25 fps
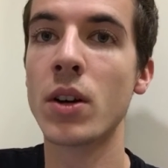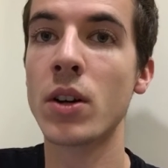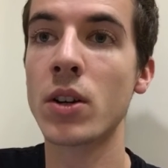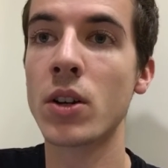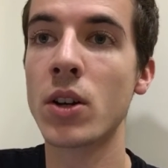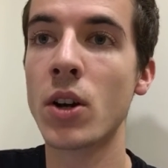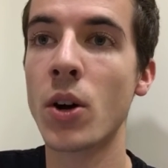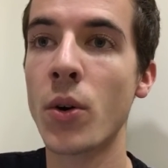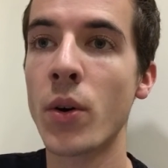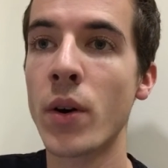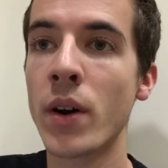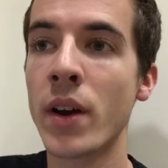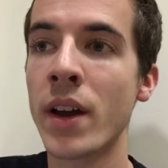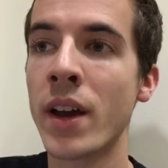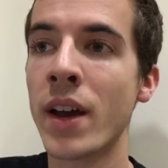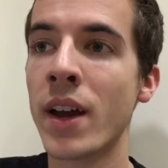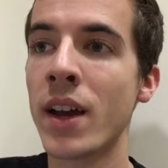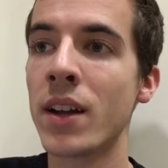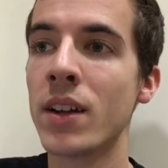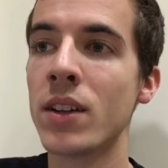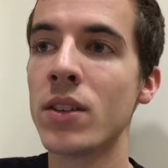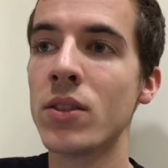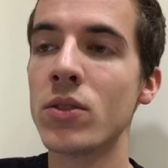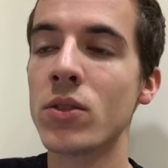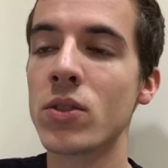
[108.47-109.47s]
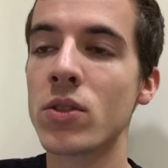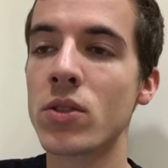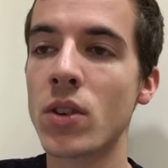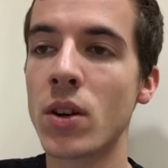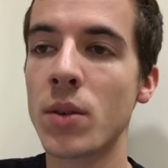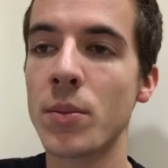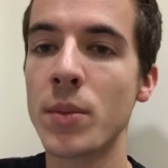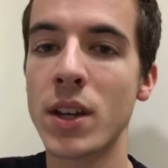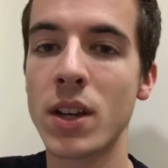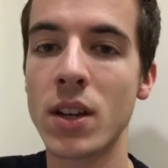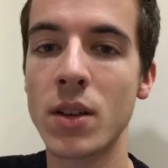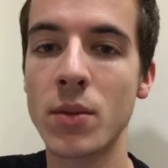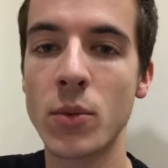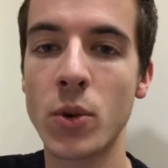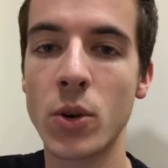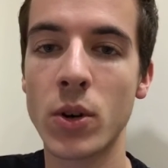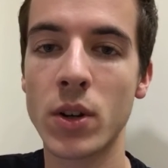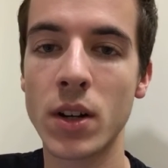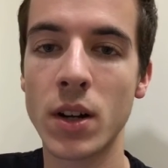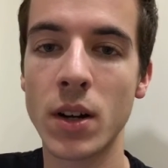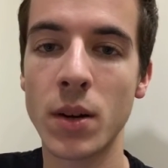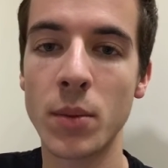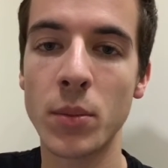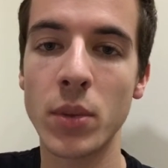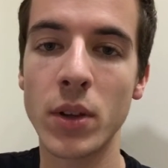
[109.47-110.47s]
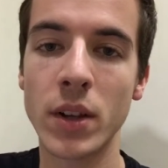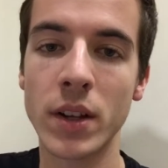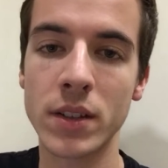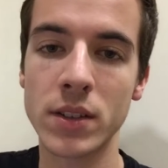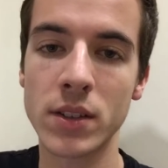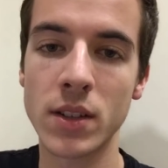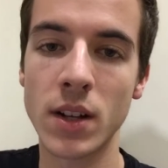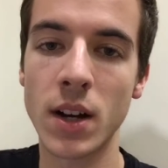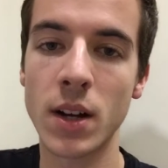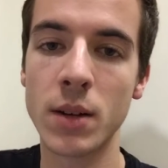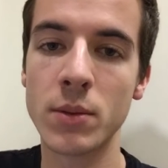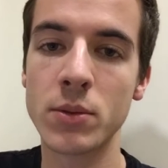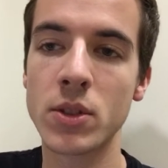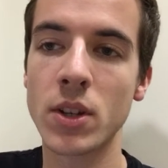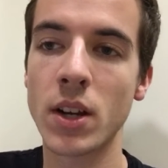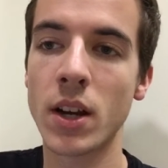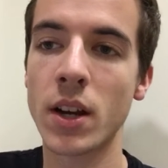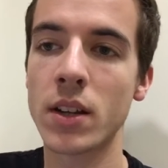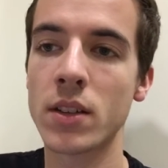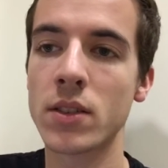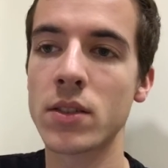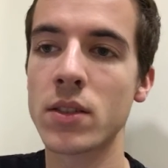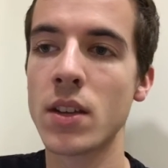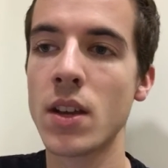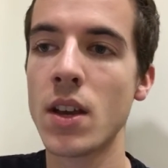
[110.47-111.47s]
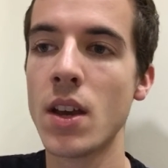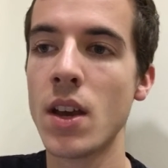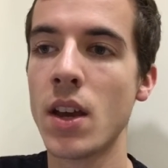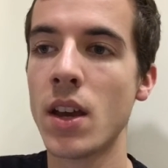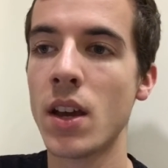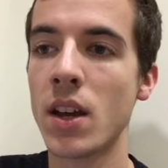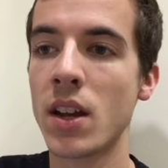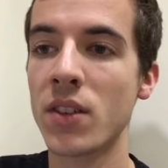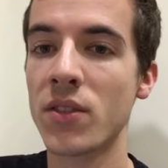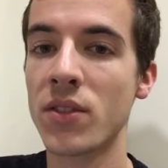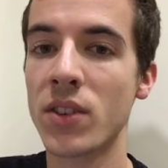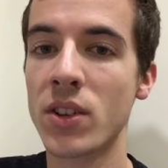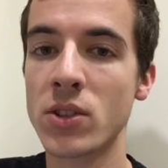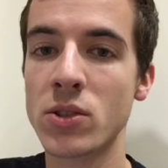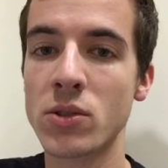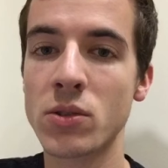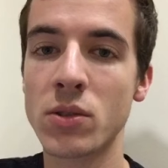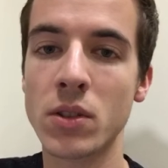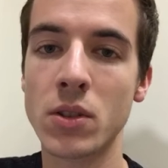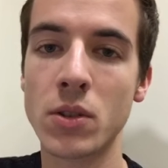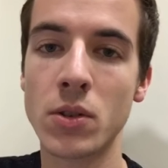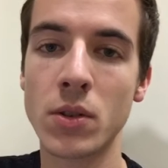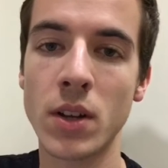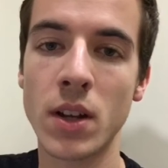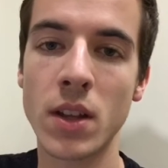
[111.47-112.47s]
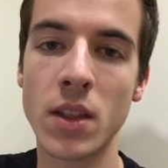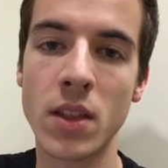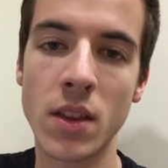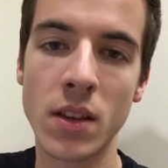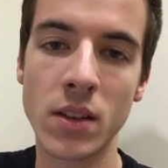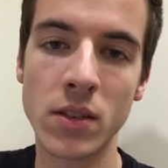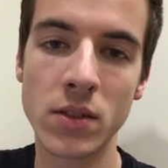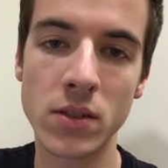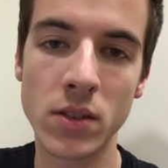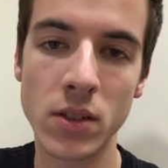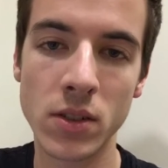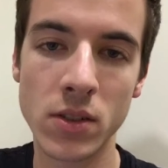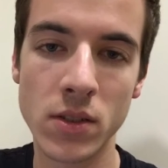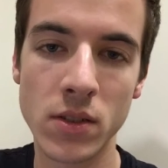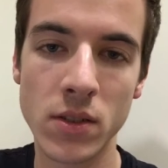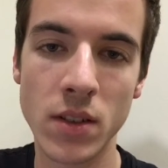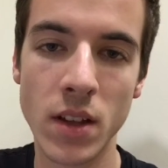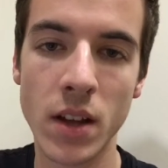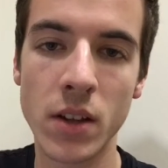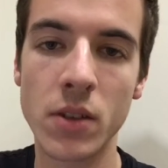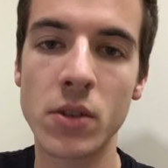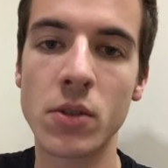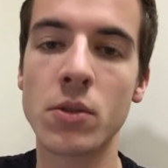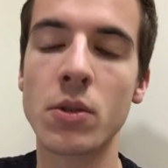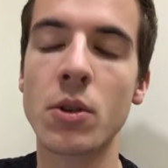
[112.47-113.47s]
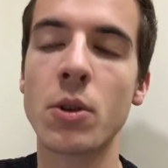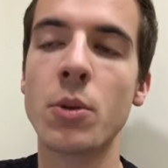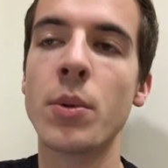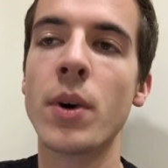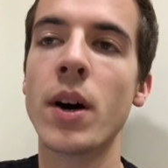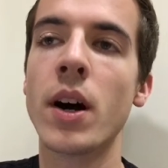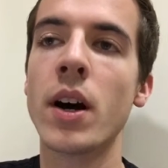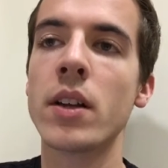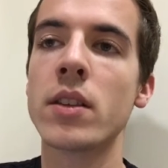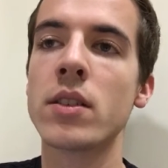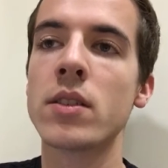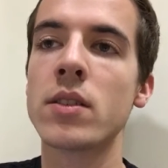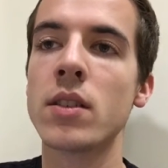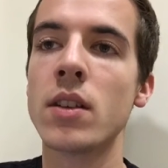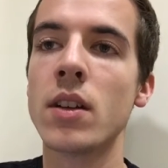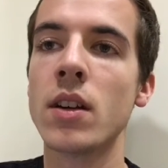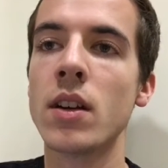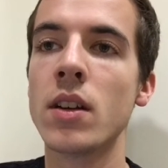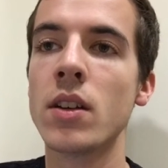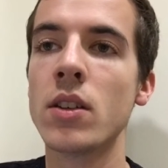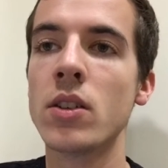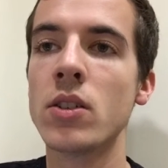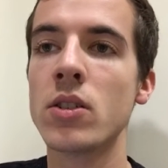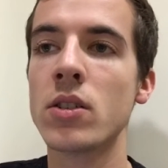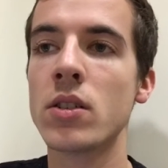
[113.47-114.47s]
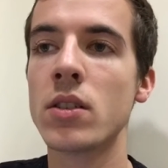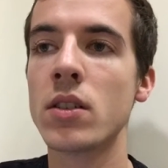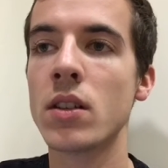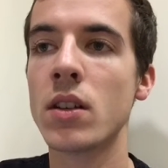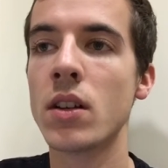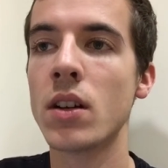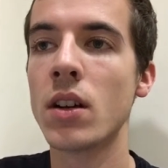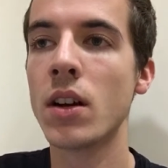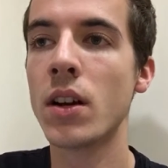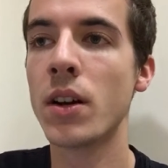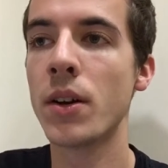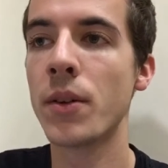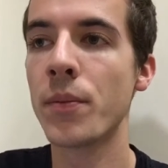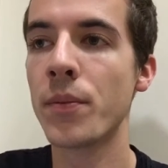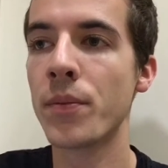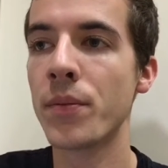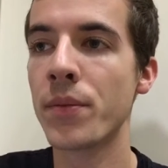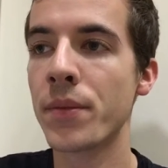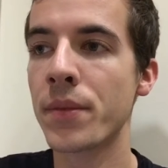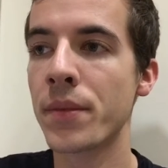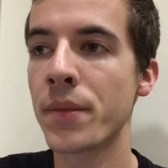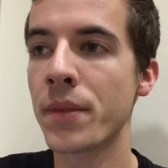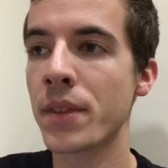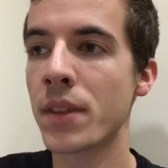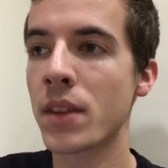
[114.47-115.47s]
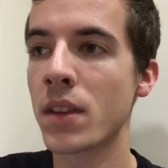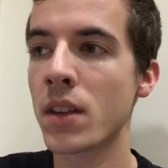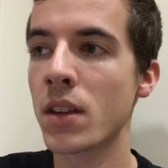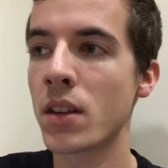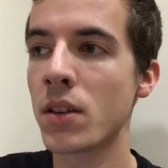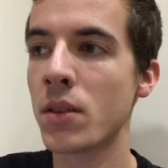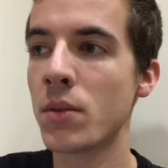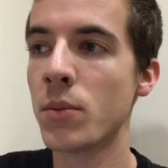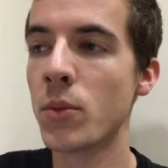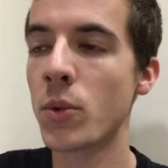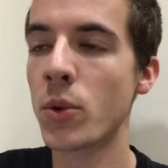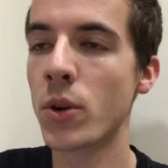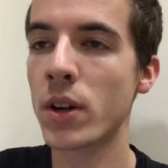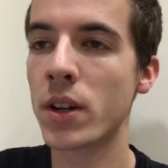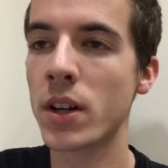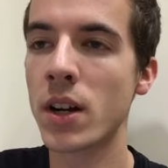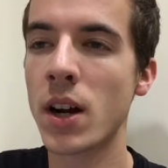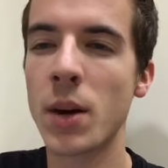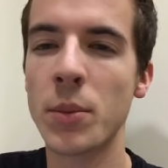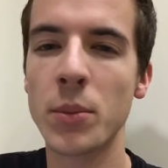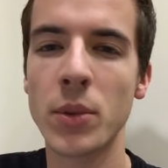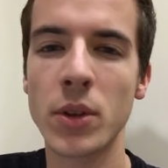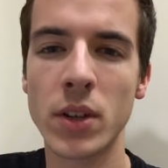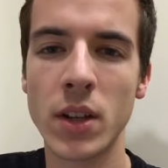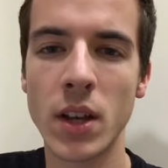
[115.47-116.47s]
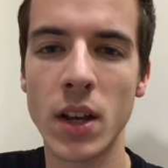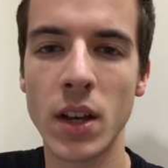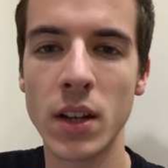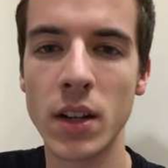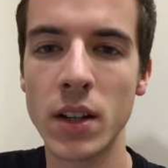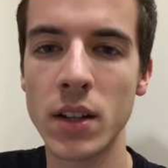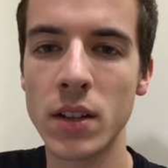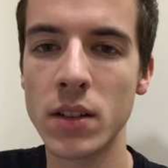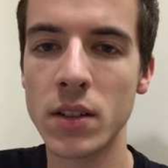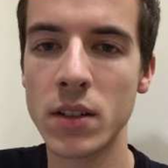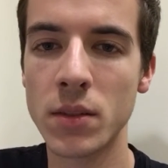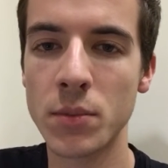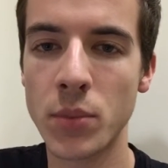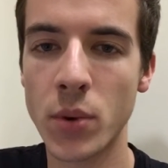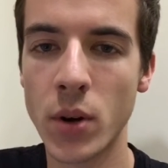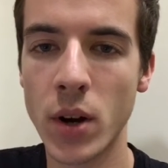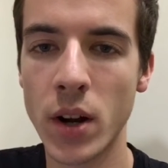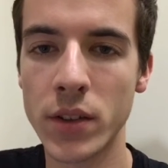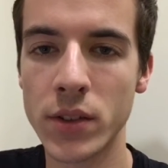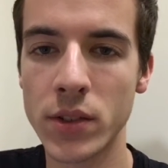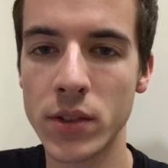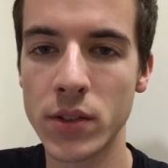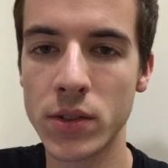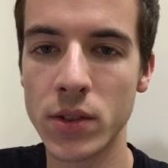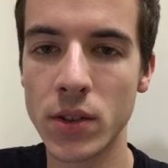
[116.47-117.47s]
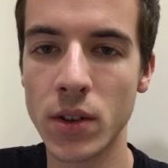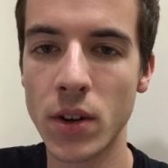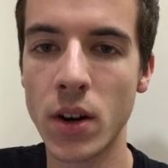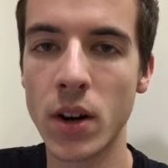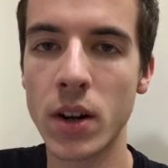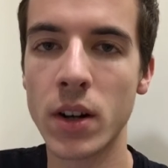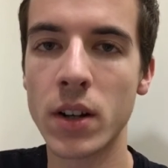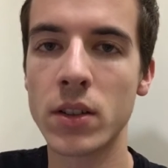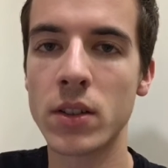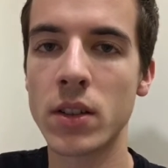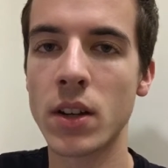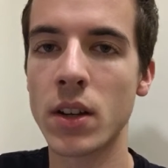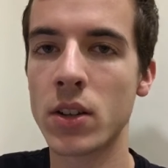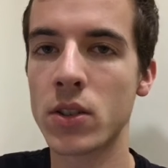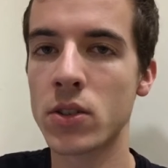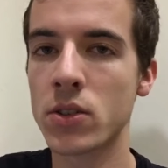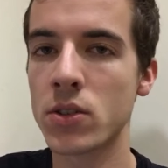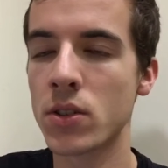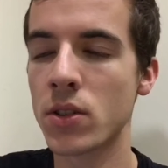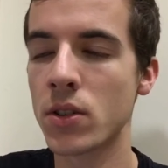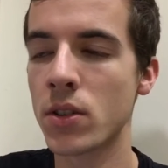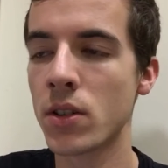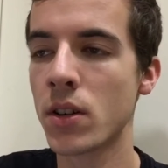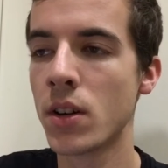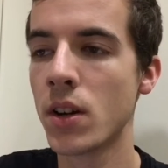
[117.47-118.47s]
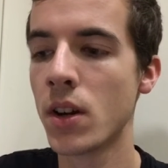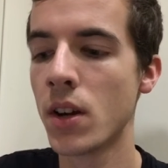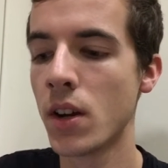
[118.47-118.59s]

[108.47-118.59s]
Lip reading: go ahead and start making more complex objects and eventually create things such as nanorobots and more complicated processor architecture.